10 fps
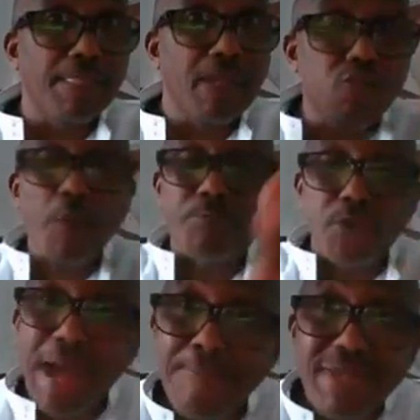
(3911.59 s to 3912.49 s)
It's up to
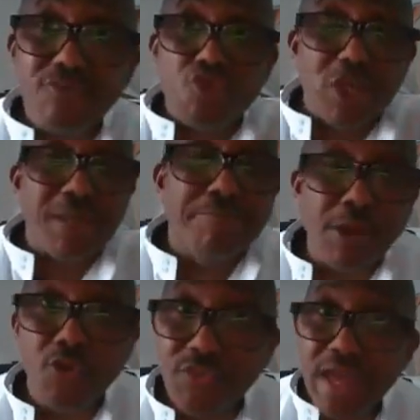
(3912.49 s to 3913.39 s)
Gambians to keep
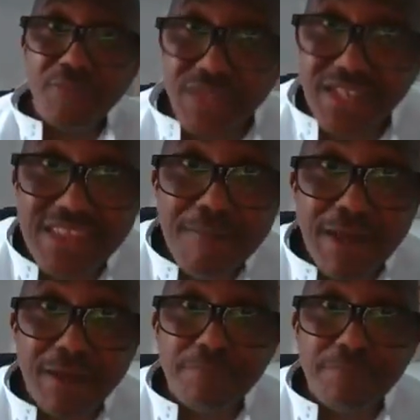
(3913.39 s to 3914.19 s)
Barrow there after December.